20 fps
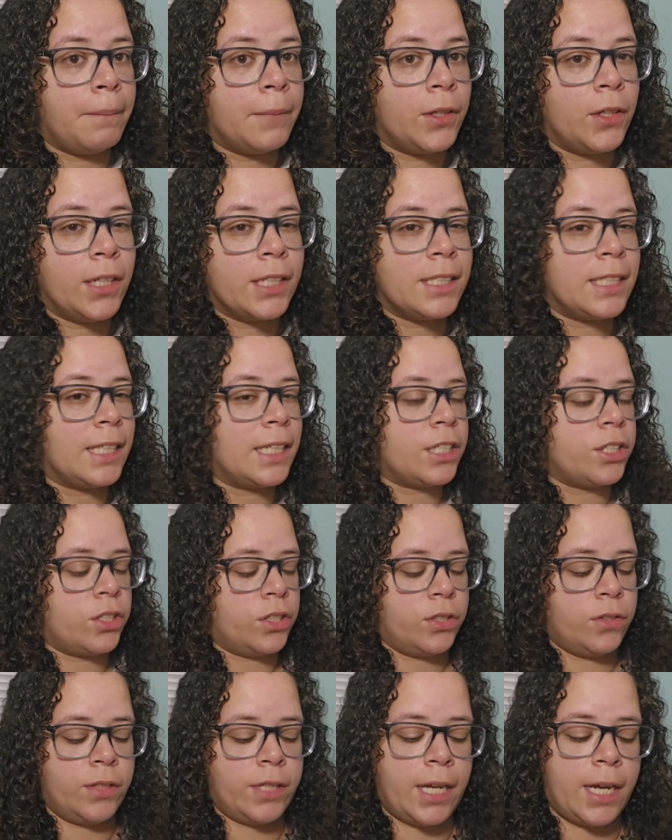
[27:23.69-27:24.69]
Do you guys think I should
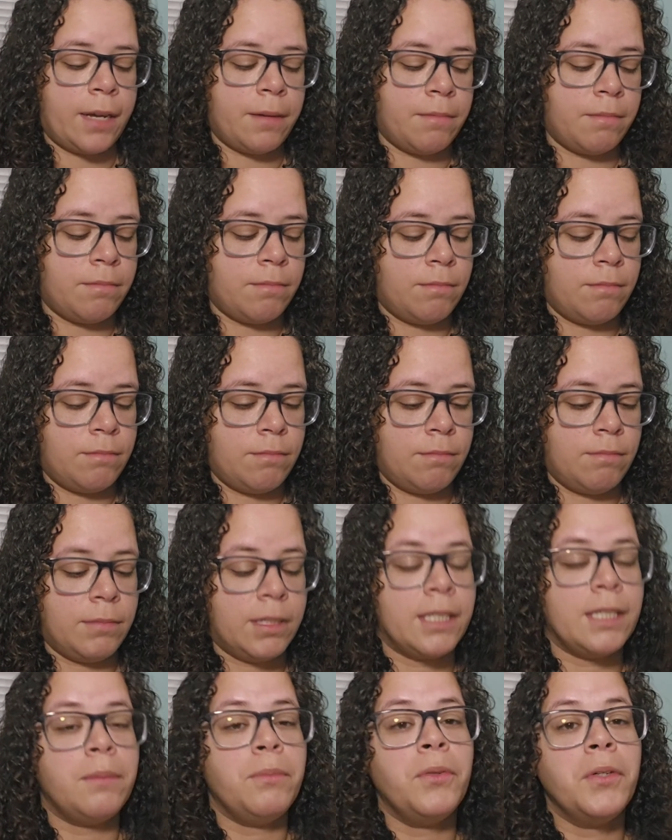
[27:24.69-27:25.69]
do that?
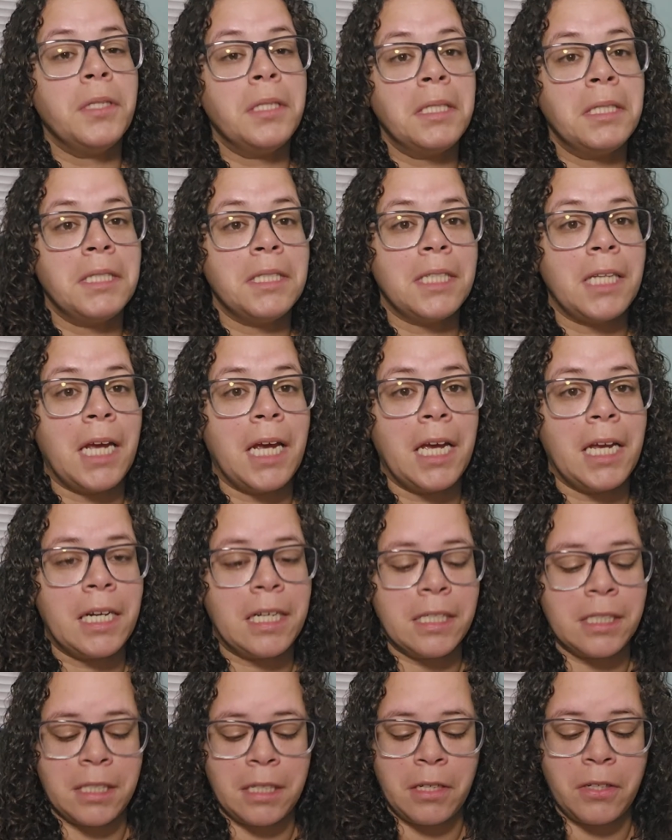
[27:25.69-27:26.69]
Because I'm really sad
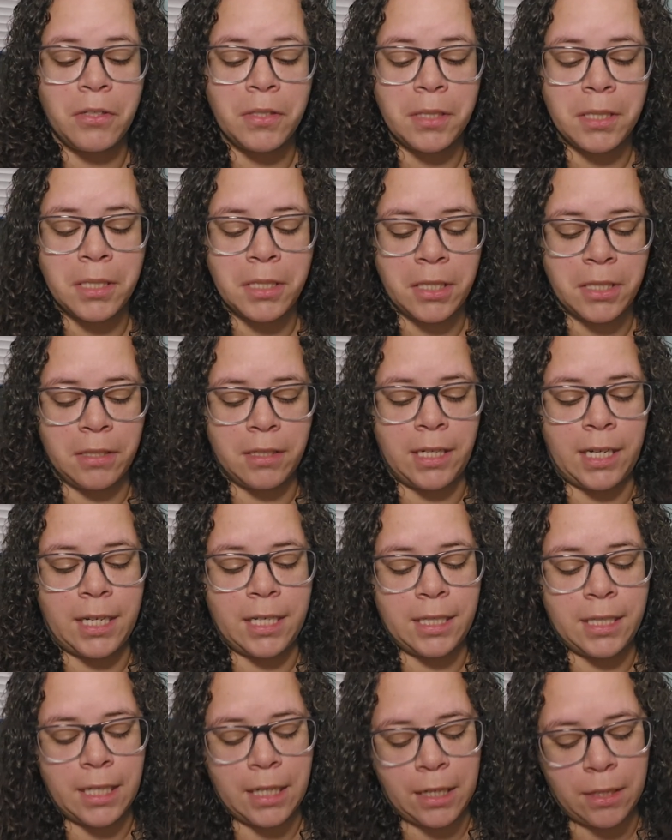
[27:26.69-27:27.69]
because 100 stitches a day
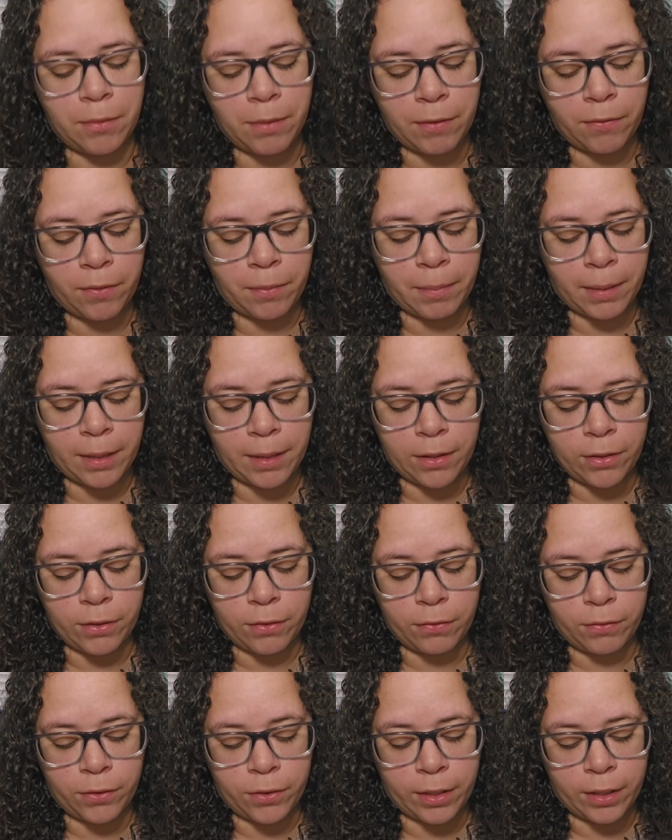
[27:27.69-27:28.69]
is taken away from my other
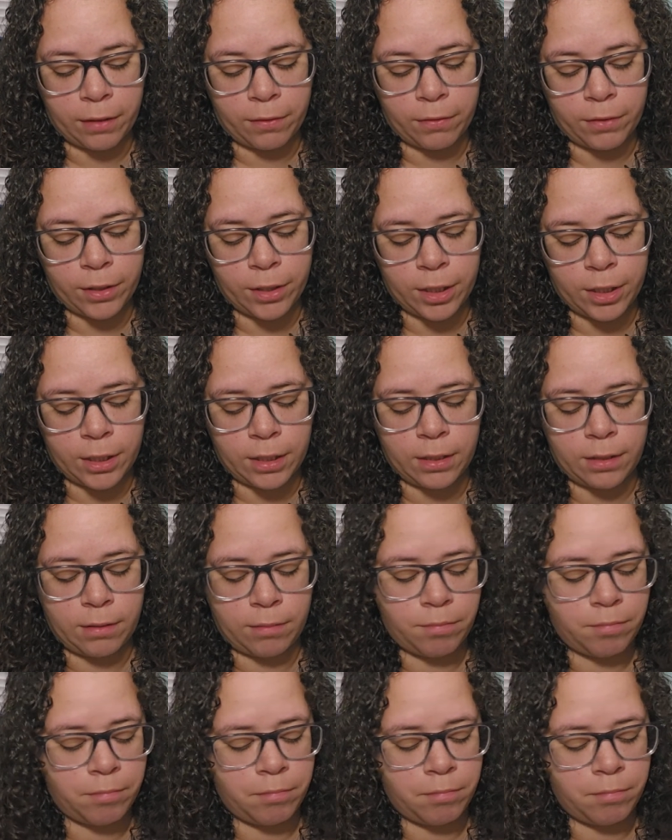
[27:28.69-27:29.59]
full coverages.